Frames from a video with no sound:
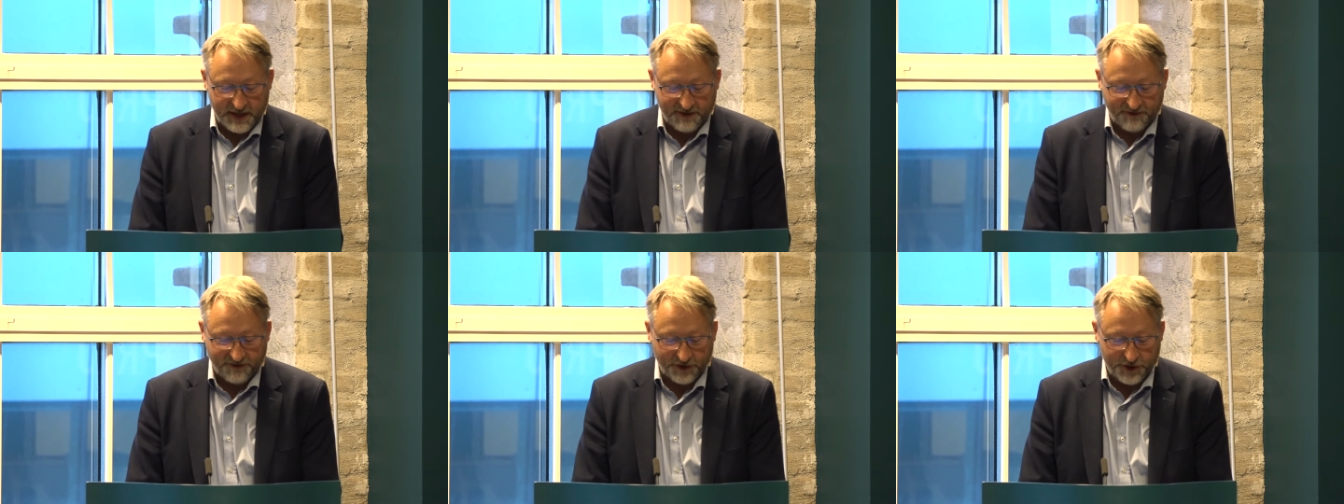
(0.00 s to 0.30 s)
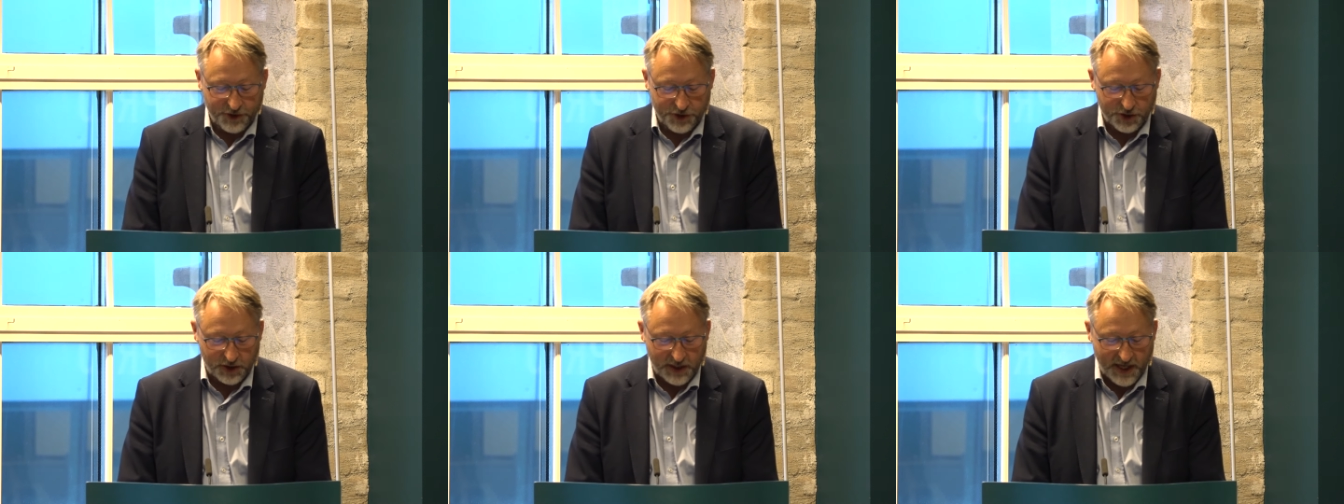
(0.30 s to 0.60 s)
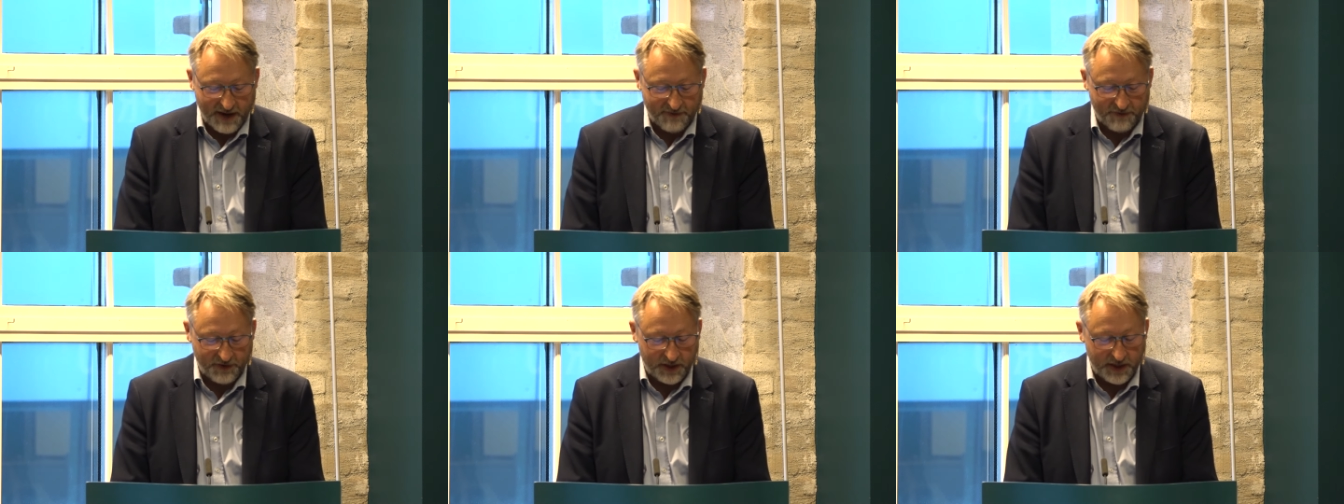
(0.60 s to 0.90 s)
effort shall
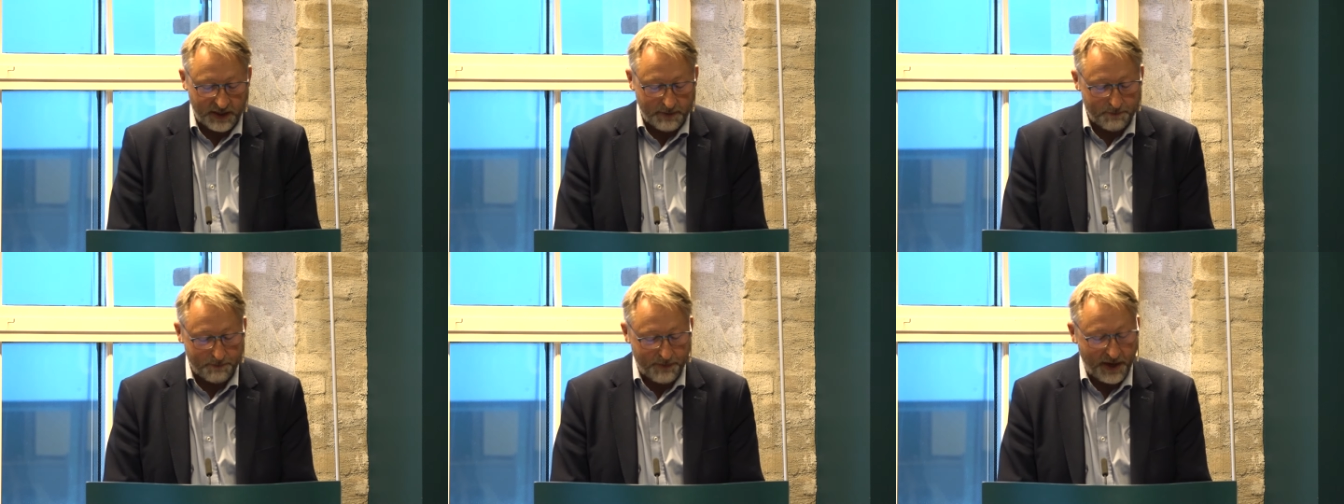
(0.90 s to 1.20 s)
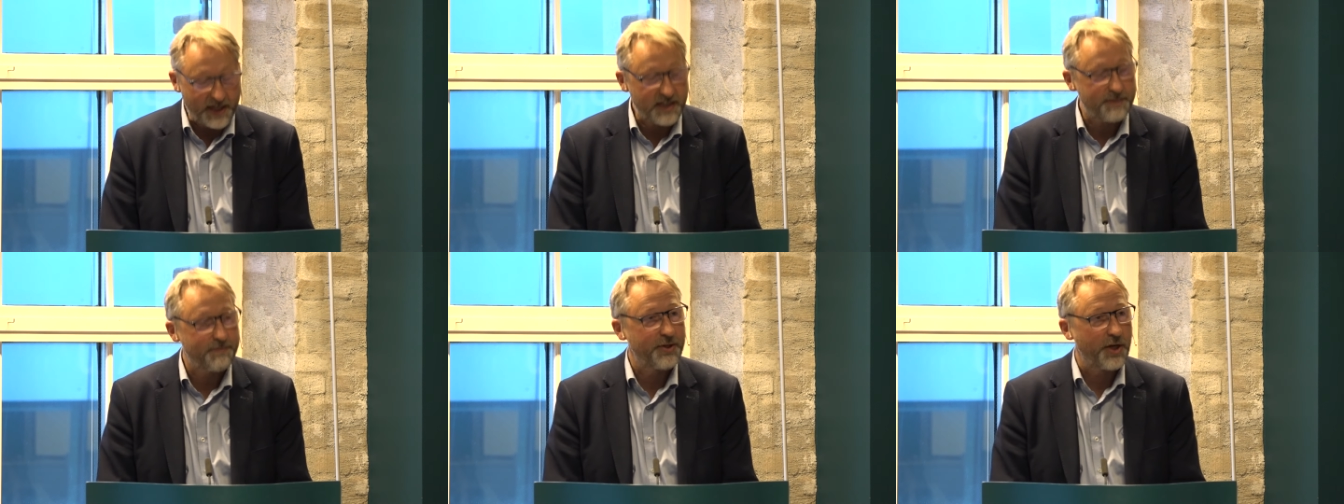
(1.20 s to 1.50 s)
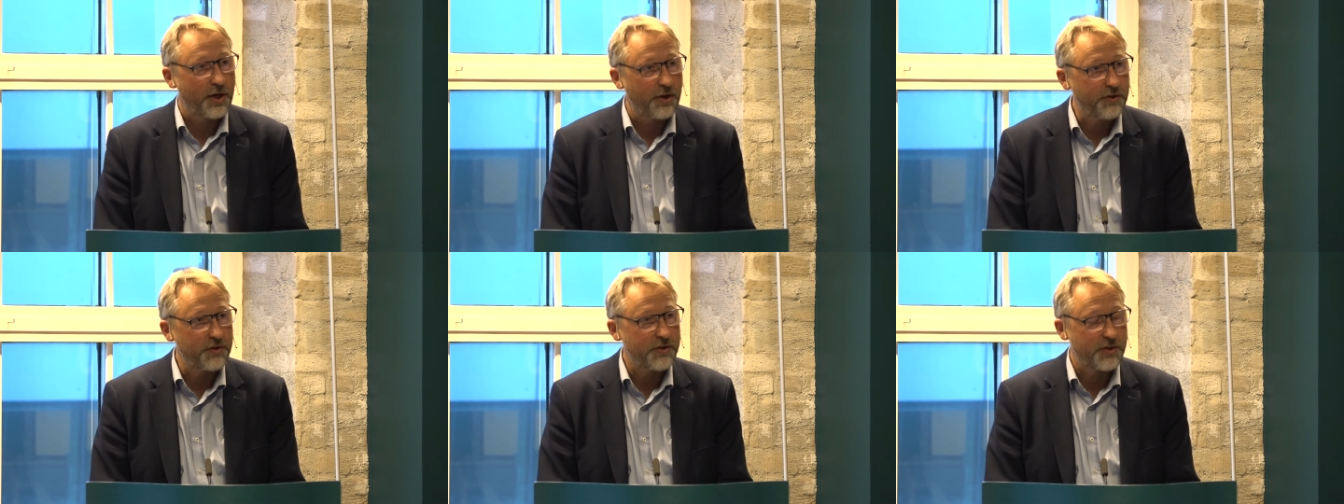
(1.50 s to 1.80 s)
have an impact
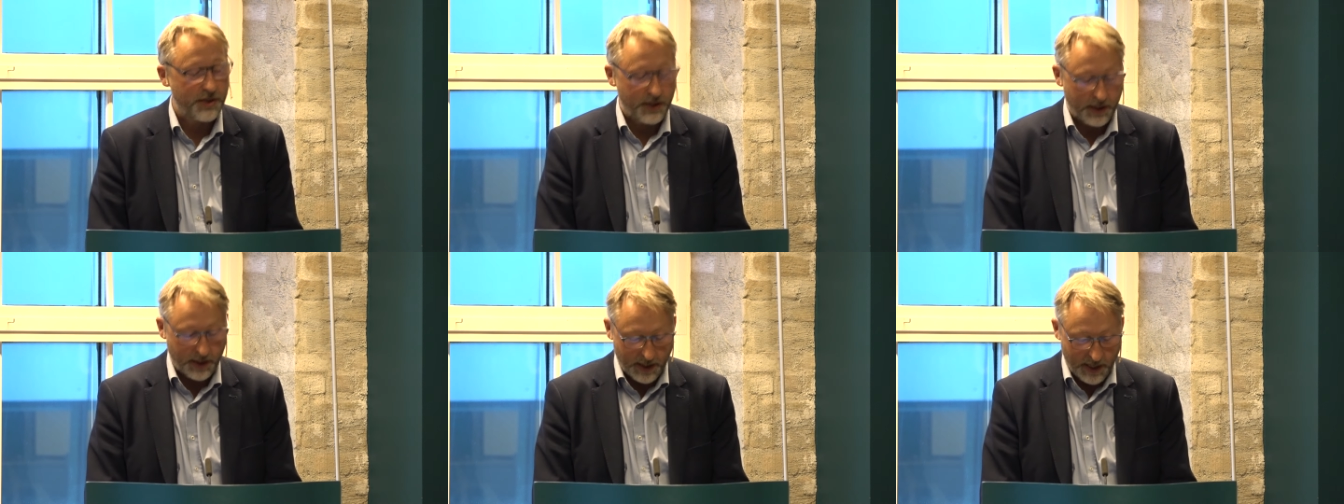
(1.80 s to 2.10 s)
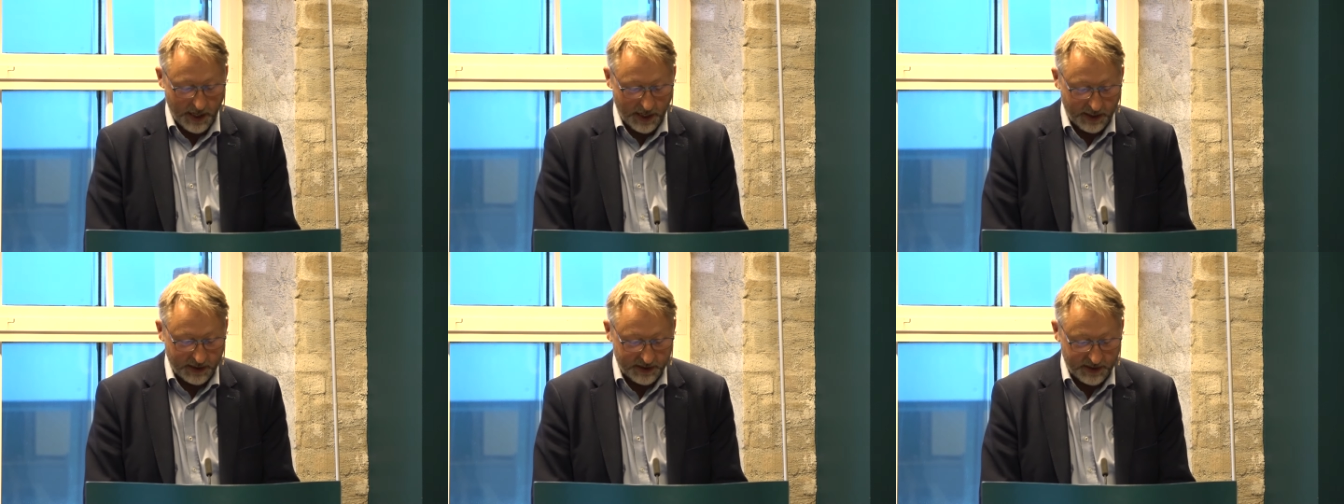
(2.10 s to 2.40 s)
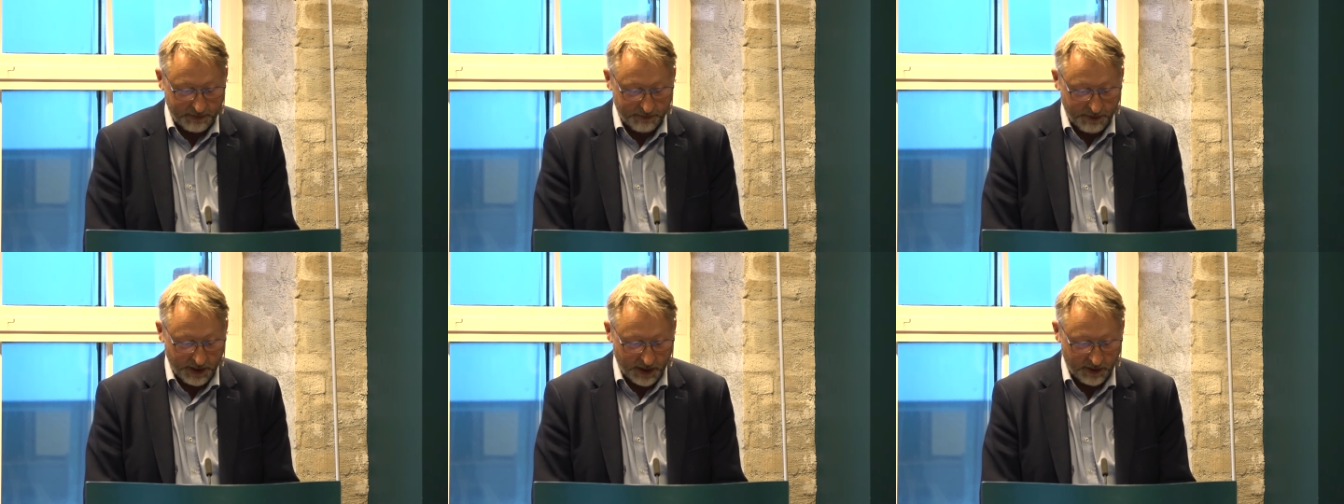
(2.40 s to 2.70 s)
beyond
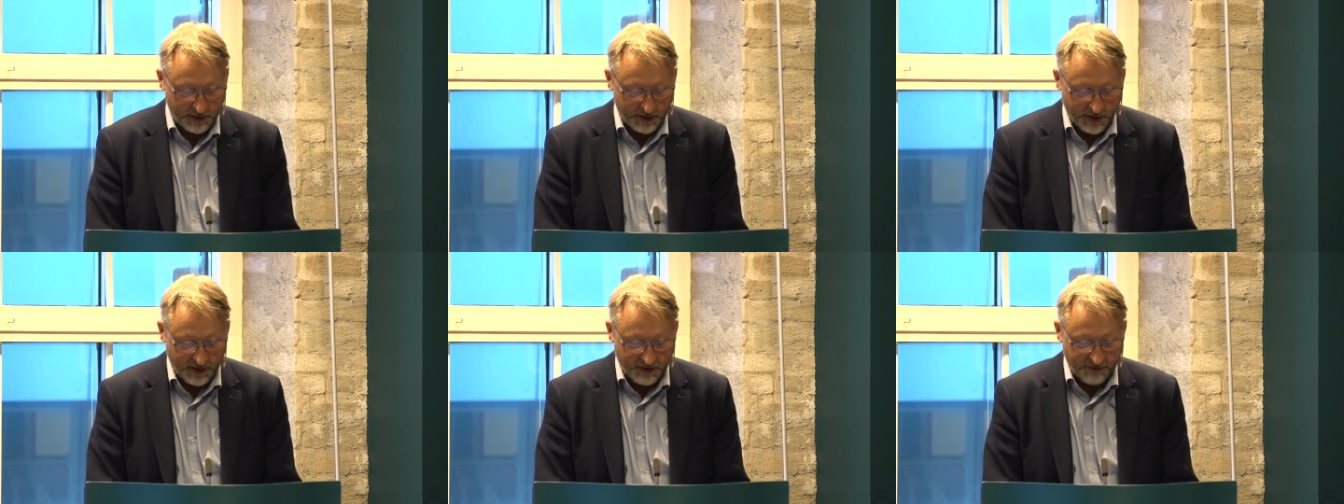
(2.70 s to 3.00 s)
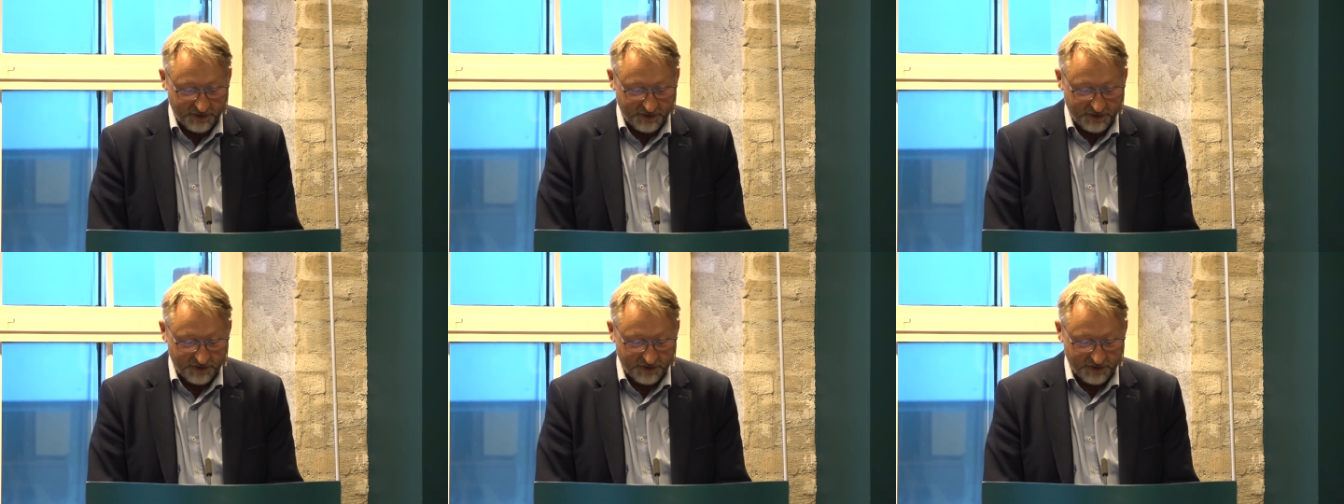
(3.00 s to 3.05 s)
academia,